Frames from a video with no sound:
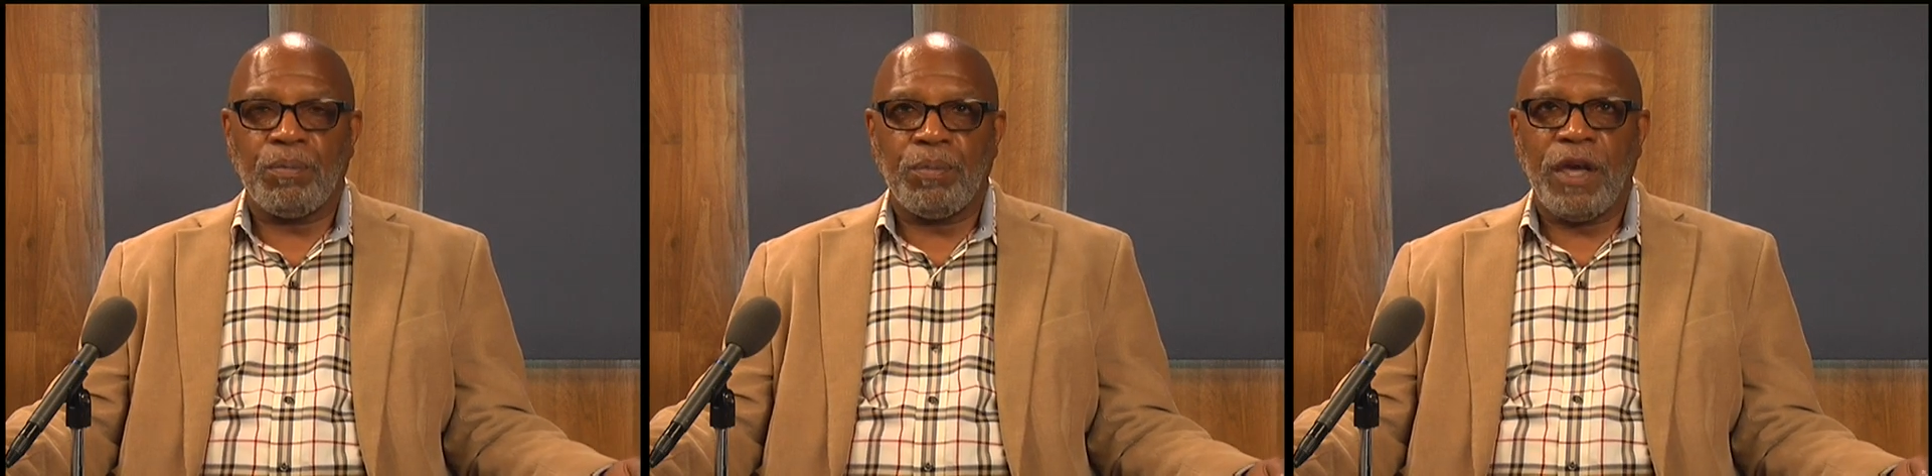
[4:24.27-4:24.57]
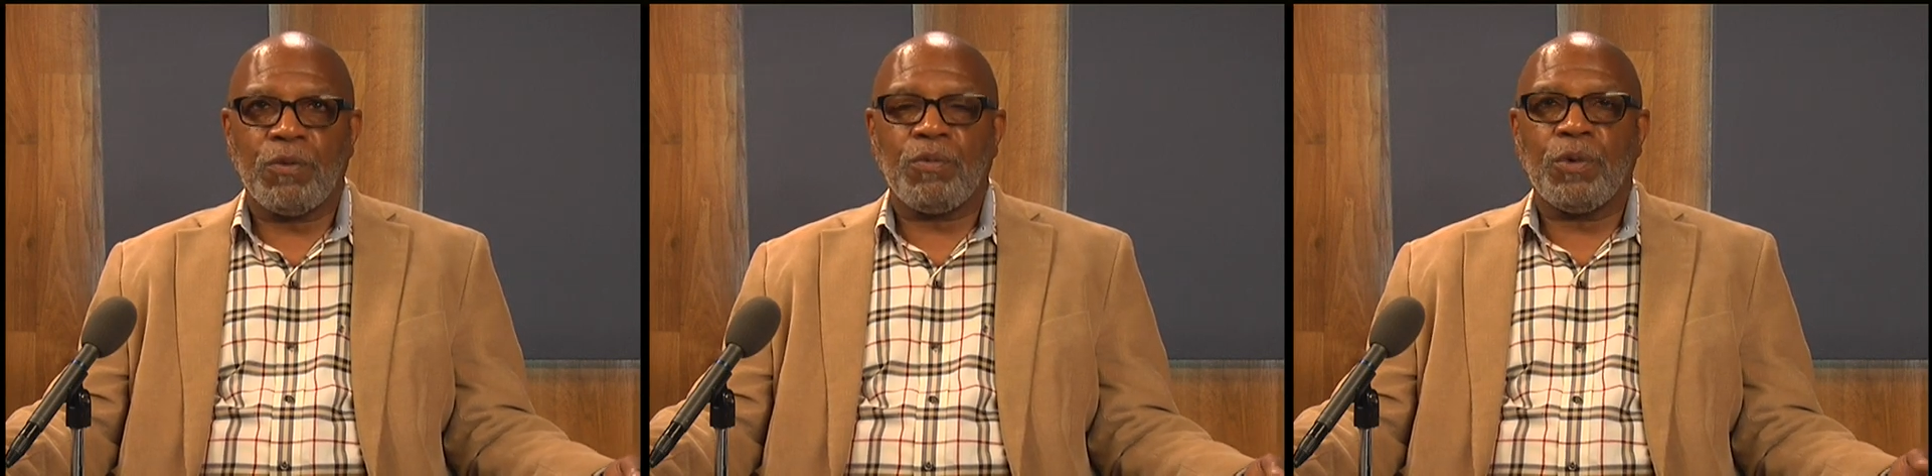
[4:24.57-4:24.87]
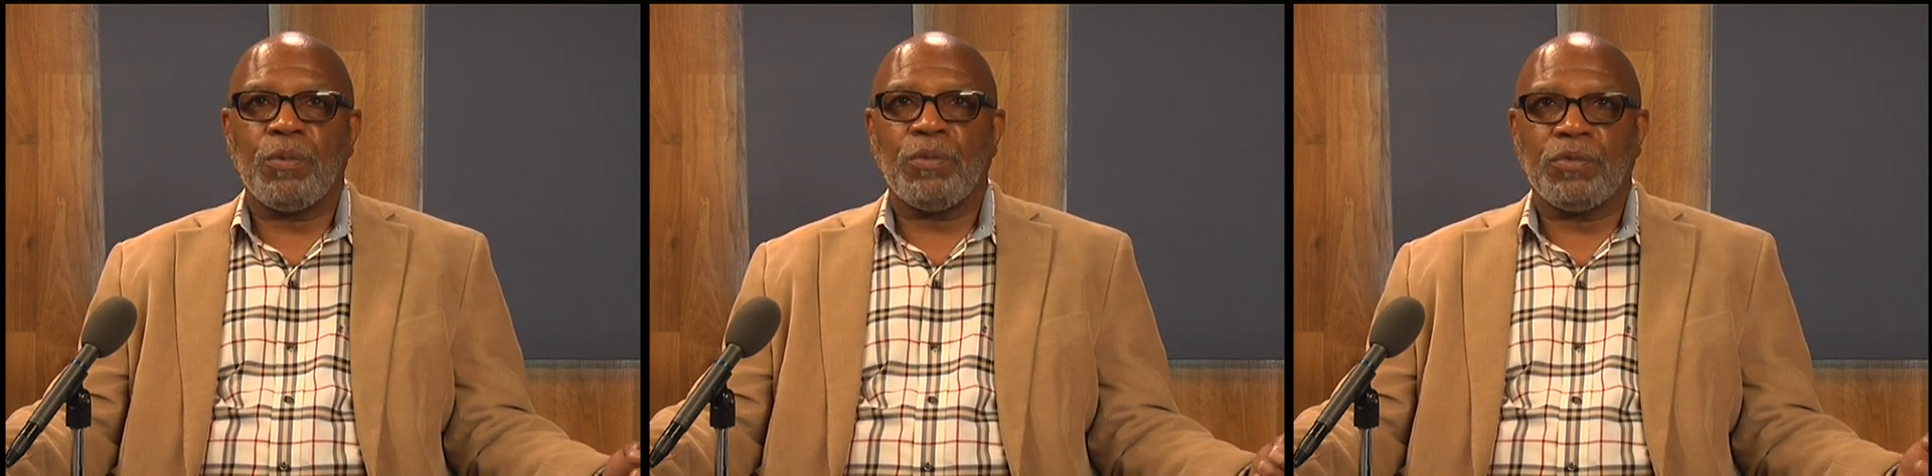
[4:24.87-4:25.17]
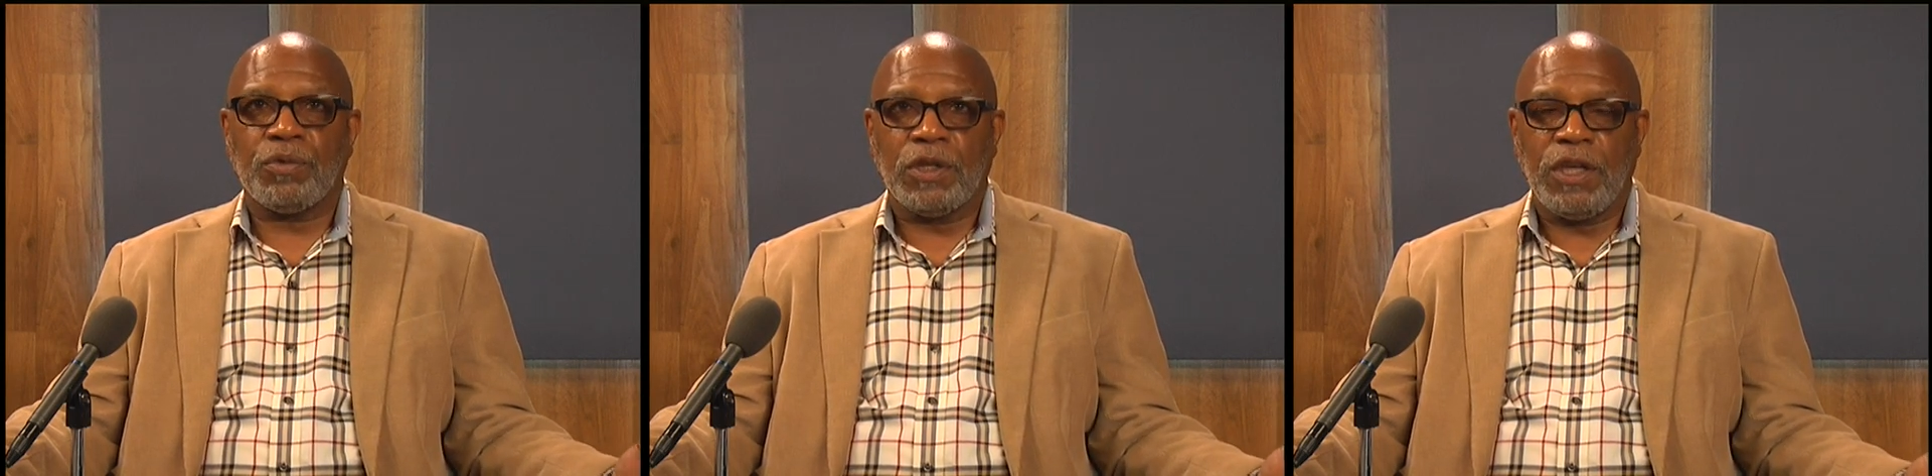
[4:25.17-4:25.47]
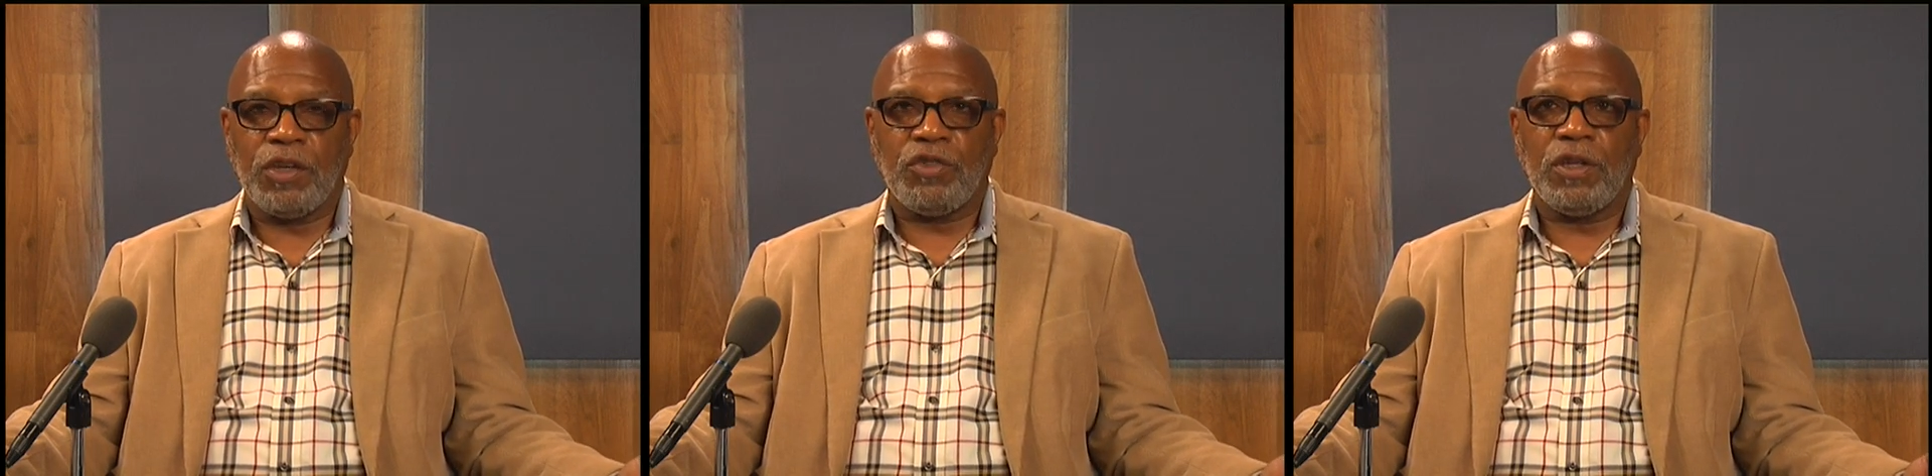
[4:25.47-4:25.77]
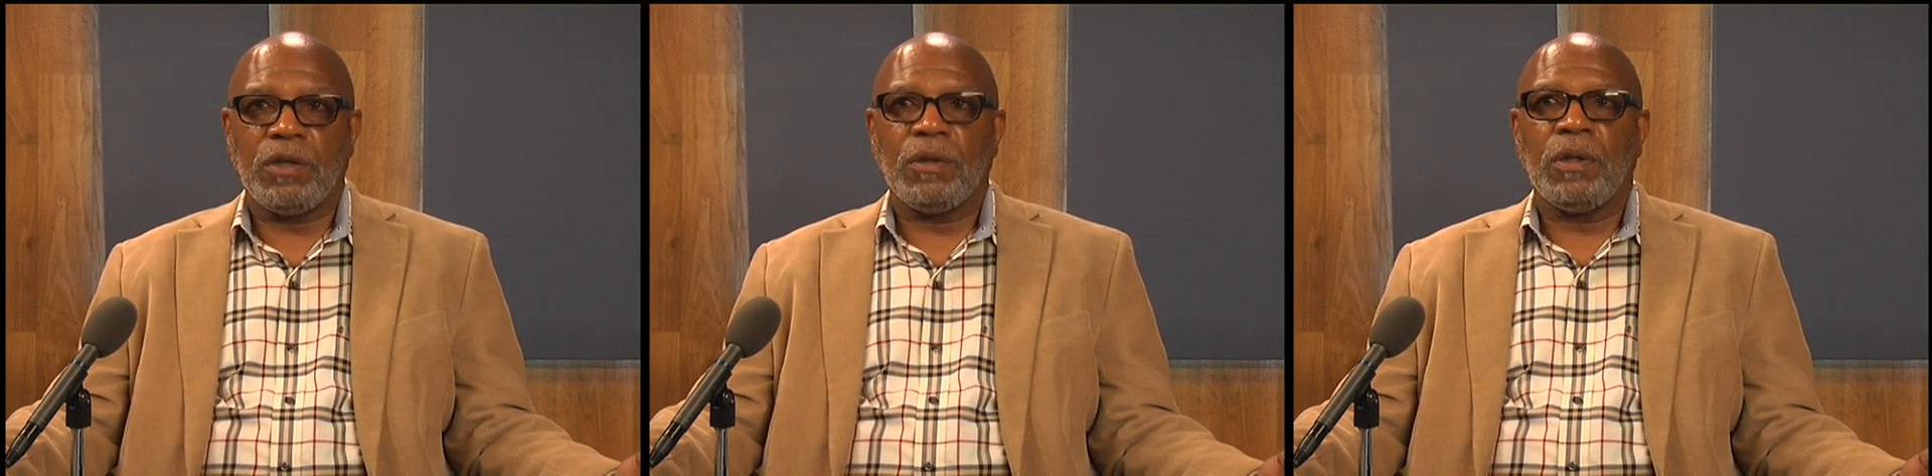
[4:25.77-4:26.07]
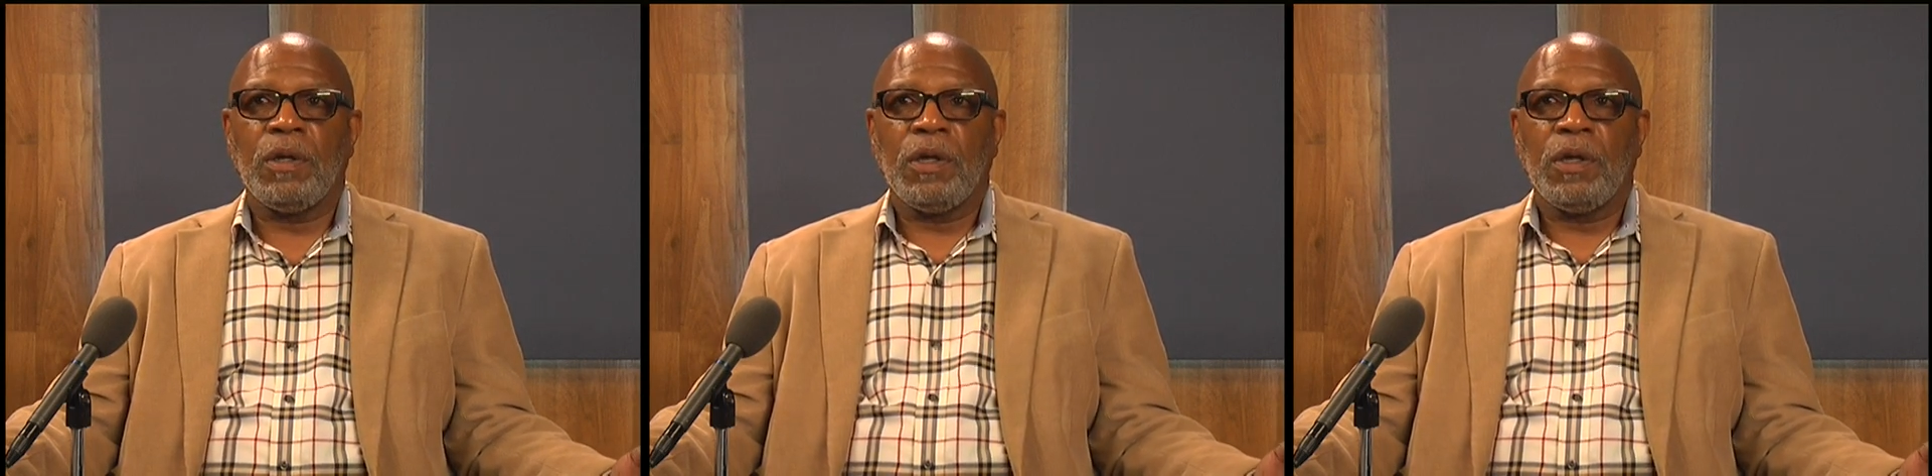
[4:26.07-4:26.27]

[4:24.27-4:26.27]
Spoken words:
bedrooms, kitchen,